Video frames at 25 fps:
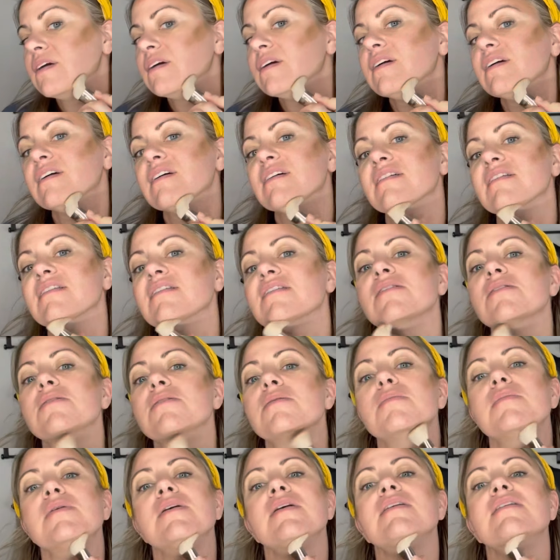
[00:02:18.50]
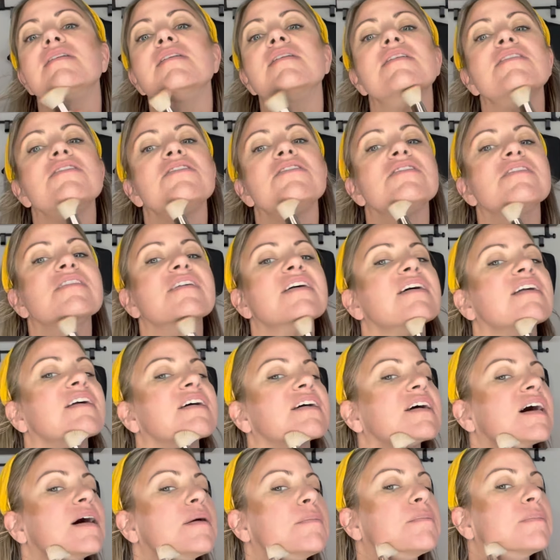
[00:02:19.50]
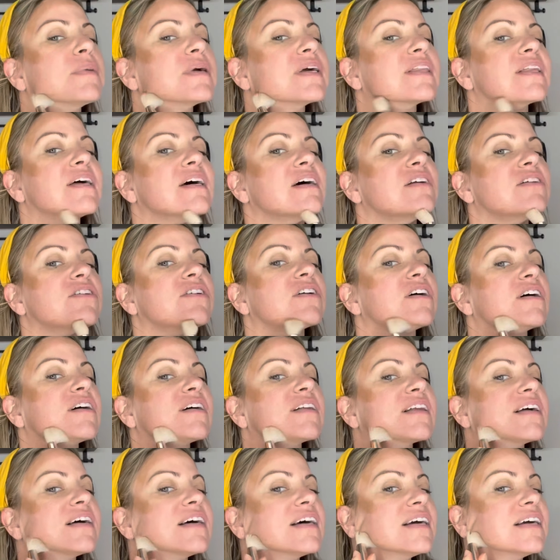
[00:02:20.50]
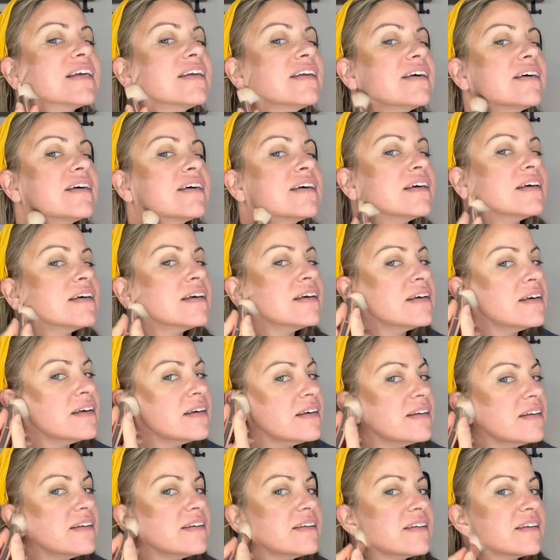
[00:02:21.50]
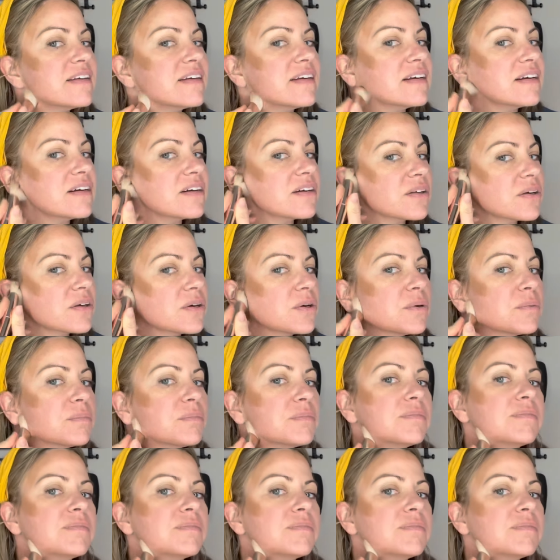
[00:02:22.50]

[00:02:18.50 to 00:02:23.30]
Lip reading: earlobe, just kind of cupping that jawline to earlobe.